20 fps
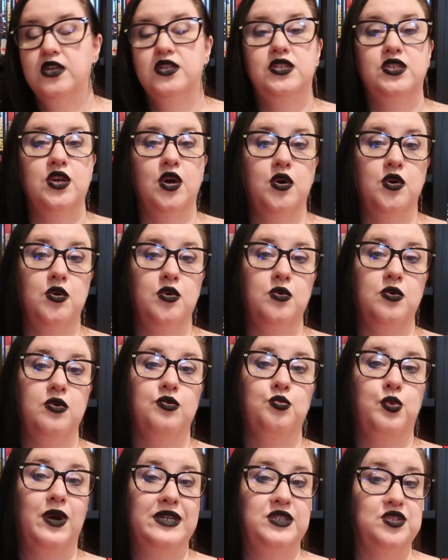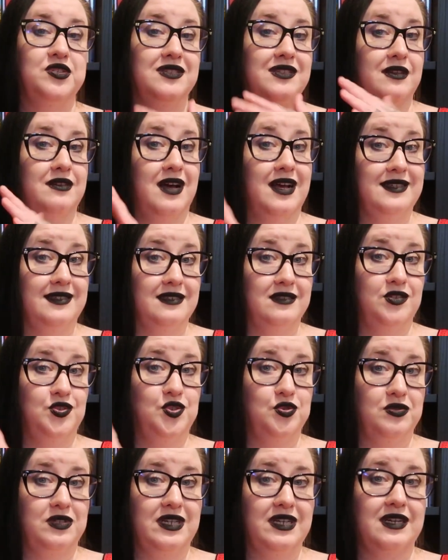So Rachel's cousin
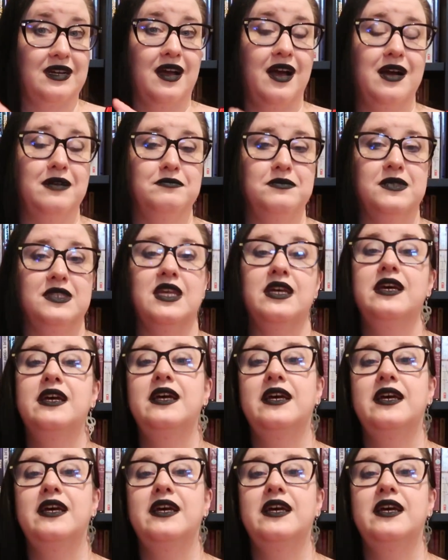Julia comes